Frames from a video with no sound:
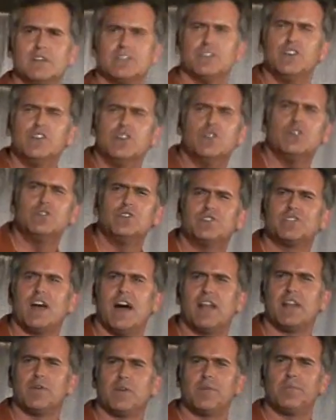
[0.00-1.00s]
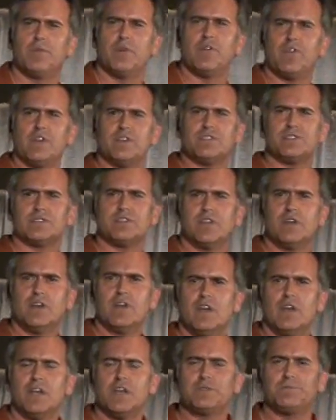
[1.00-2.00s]
huge Hollywood movies.
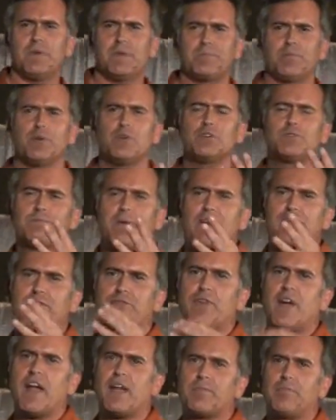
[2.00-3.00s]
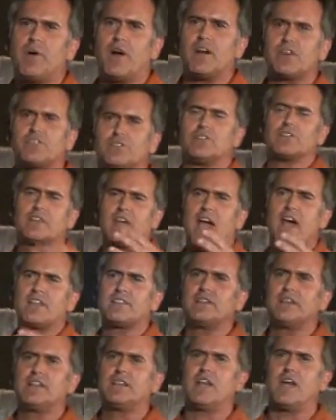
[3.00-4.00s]
It's being produced by Frank Marshall and
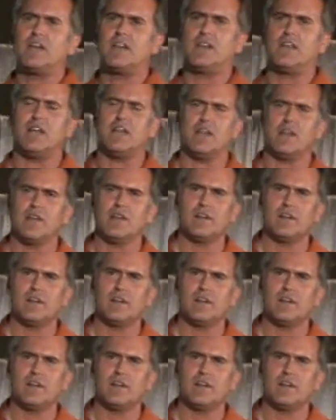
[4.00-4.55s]
Kathleen Kennedy.